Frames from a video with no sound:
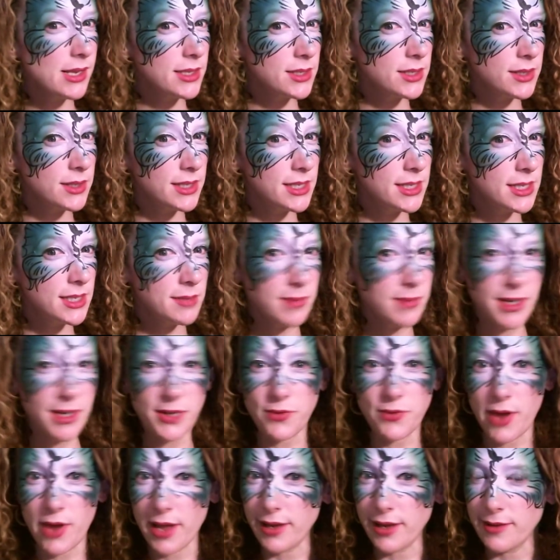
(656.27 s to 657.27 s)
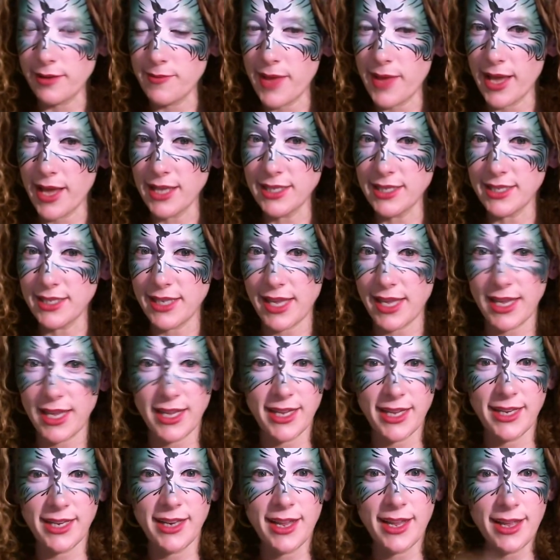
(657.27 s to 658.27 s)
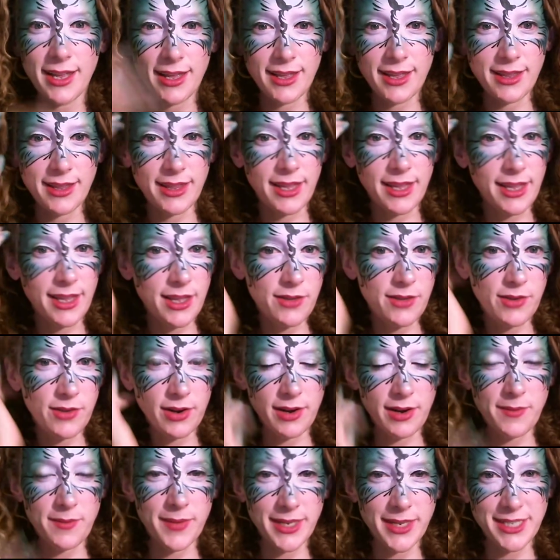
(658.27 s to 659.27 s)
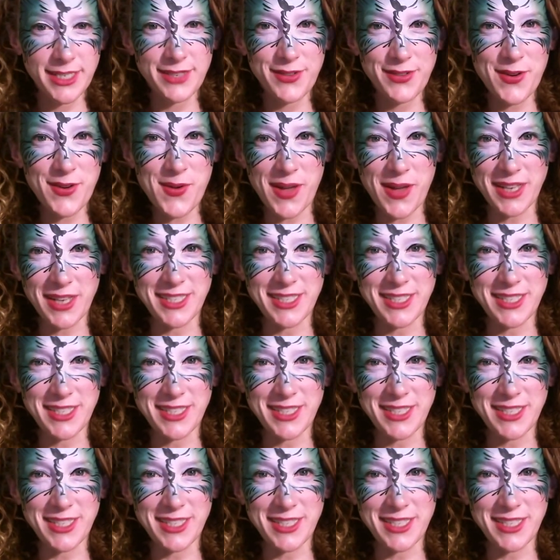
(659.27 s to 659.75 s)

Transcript: So this is my dragon mask, and thank you very much for